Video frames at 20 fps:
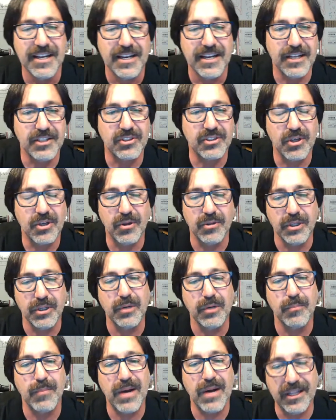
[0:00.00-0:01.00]
And so
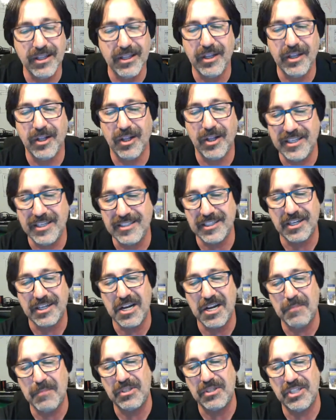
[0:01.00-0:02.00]
little by little, as the
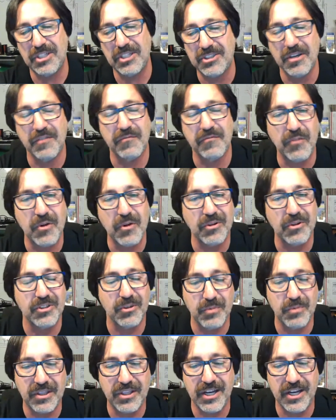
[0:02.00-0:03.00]
competition unfolded,
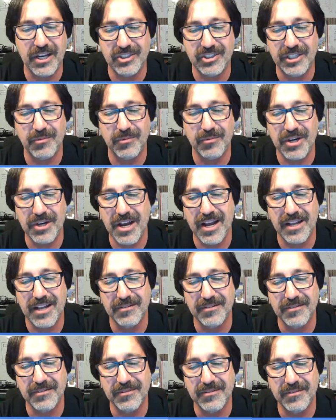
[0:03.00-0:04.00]
we thought, gee, we're not
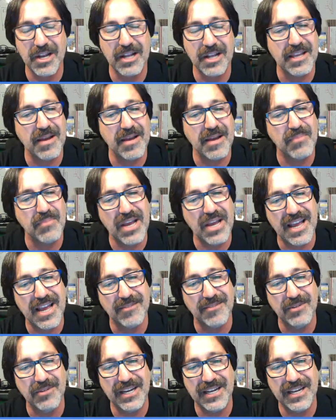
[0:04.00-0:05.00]
that
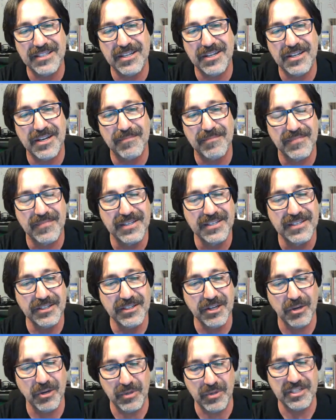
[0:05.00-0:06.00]
bad. We ended up,
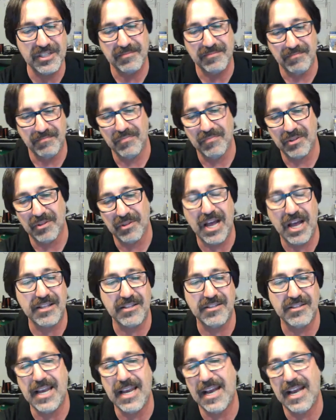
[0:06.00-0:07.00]
you know, we did a lot of
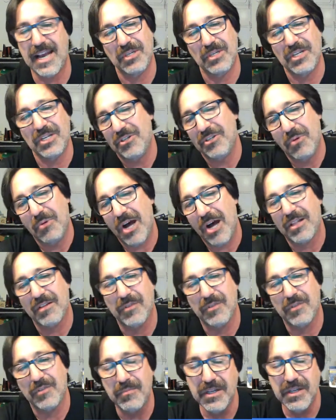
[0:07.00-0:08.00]
the tasks. We didn't do all of
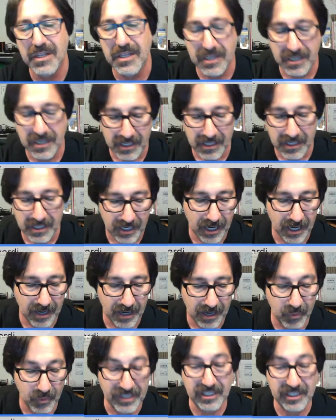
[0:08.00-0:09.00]

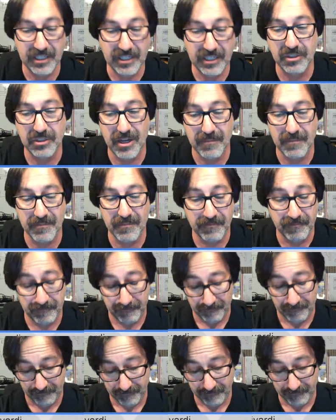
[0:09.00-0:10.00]
them. We did do something
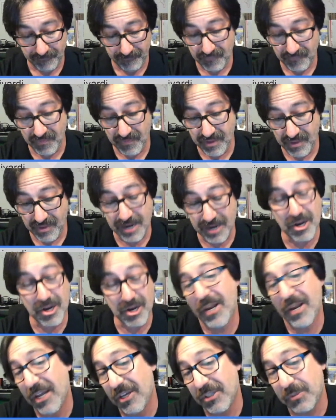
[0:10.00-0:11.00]
that
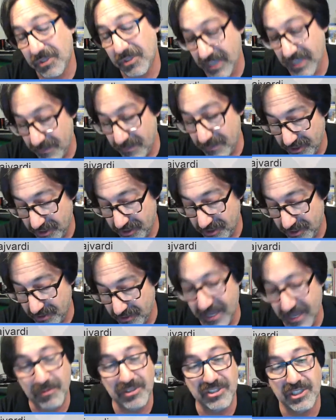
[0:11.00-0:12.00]
no one else was able to do,
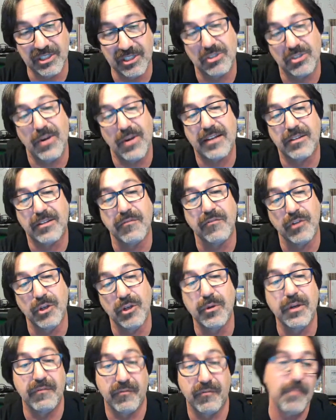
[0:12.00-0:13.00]
and that was extract the
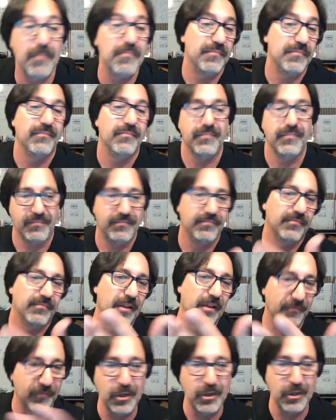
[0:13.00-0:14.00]
fluid from
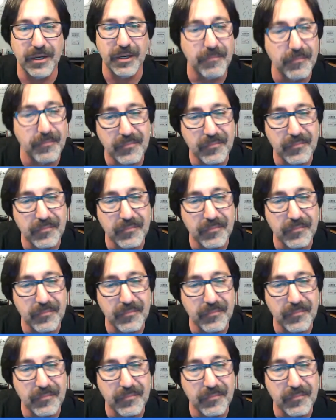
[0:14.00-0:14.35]
the fluid.